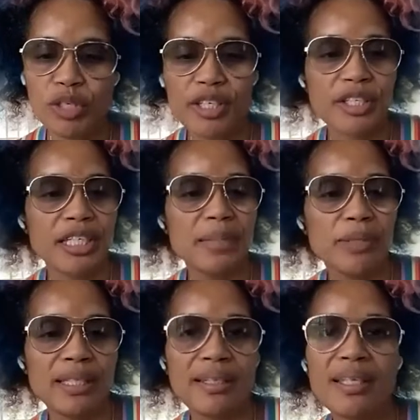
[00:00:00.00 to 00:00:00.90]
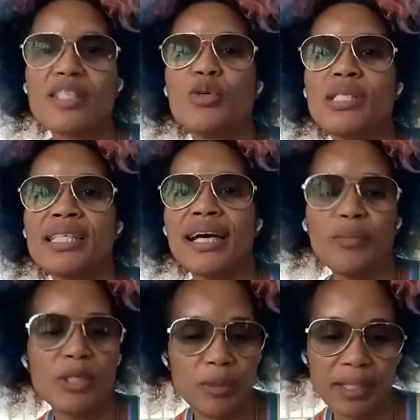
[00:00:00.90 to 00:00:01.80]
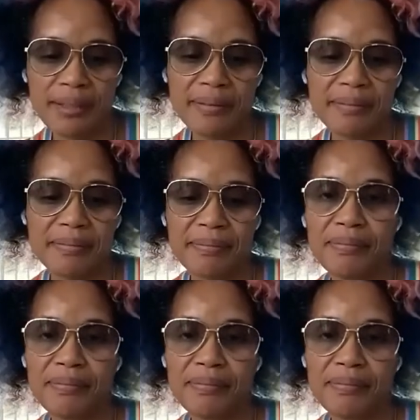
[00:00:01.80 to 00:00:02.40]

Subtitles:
food or dirty, pretty things. You decide which one.